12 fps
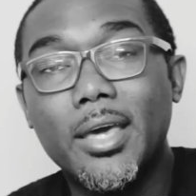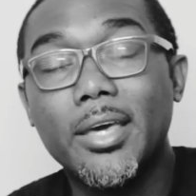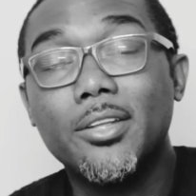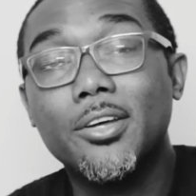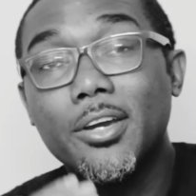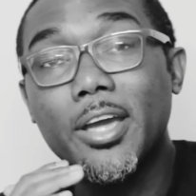
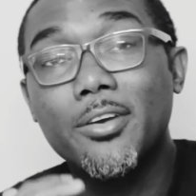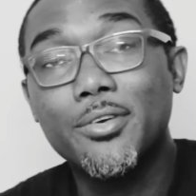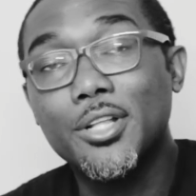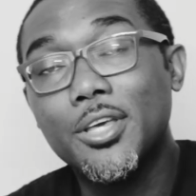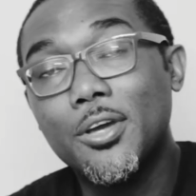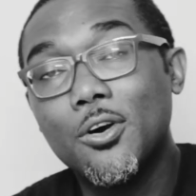And look, I
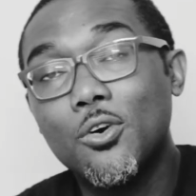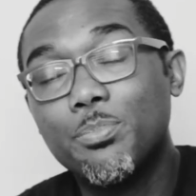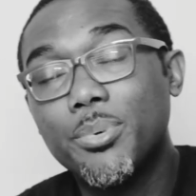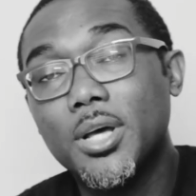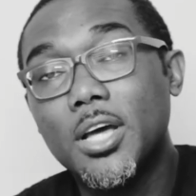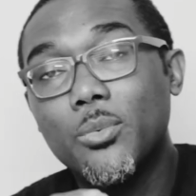really
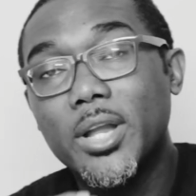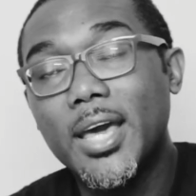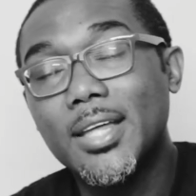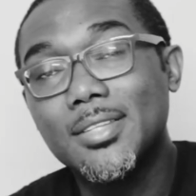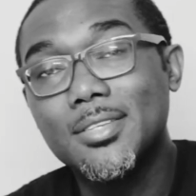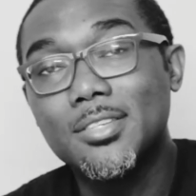hope what I
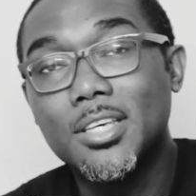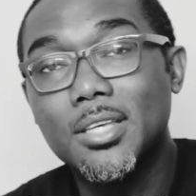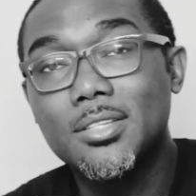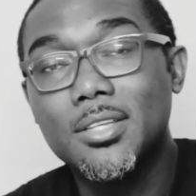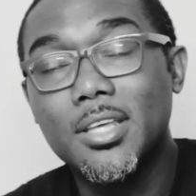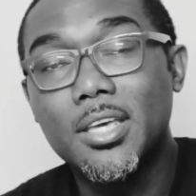had to say
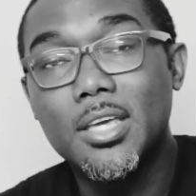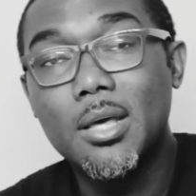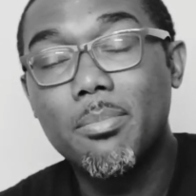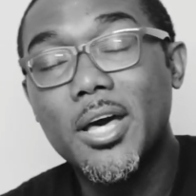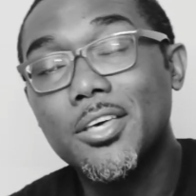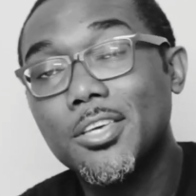today
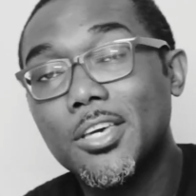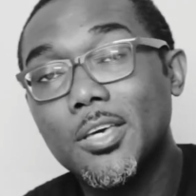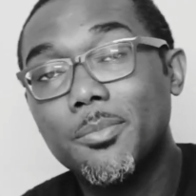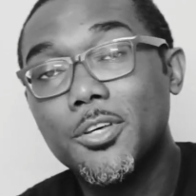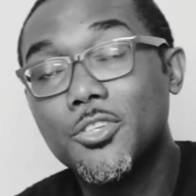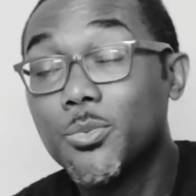about your
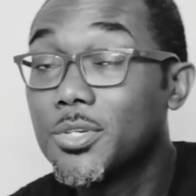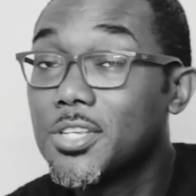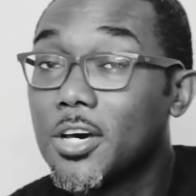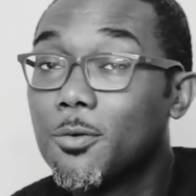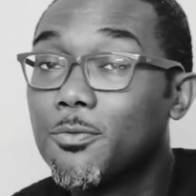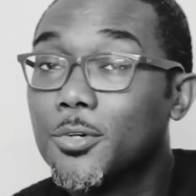image was
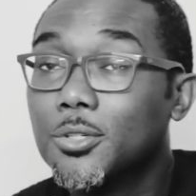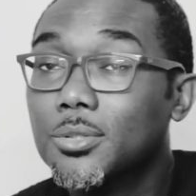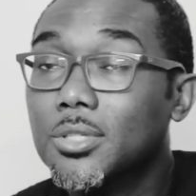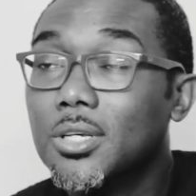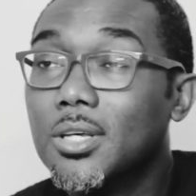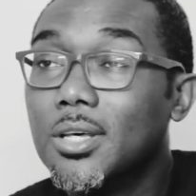
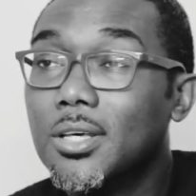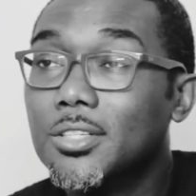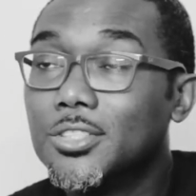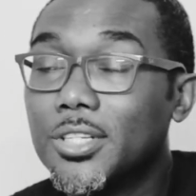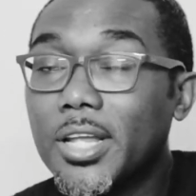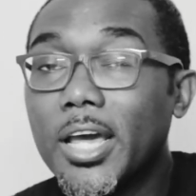helpful.
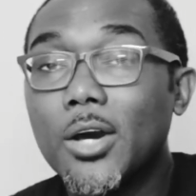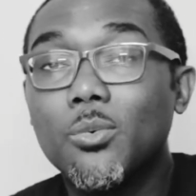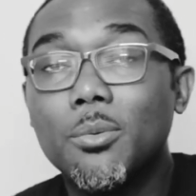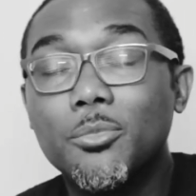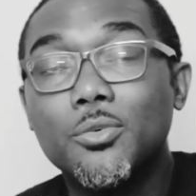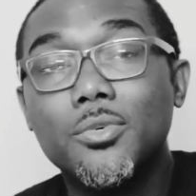So now
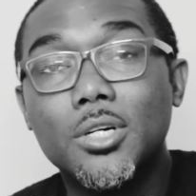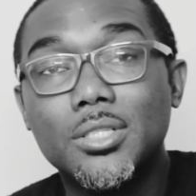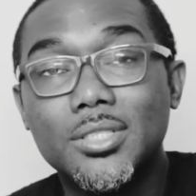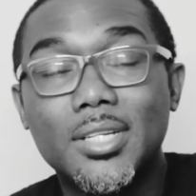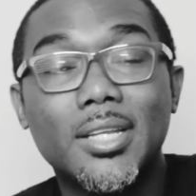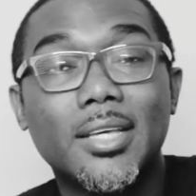we'll move on
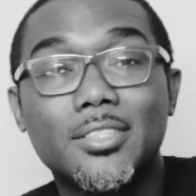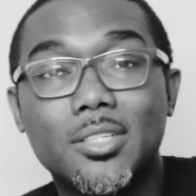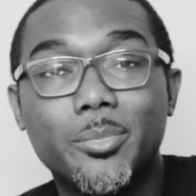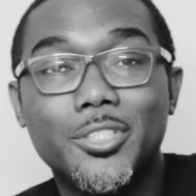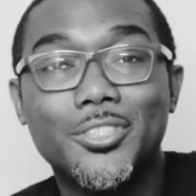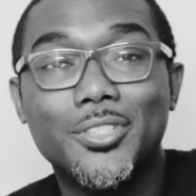to the next
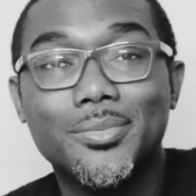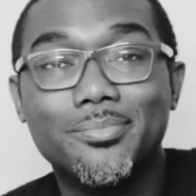image.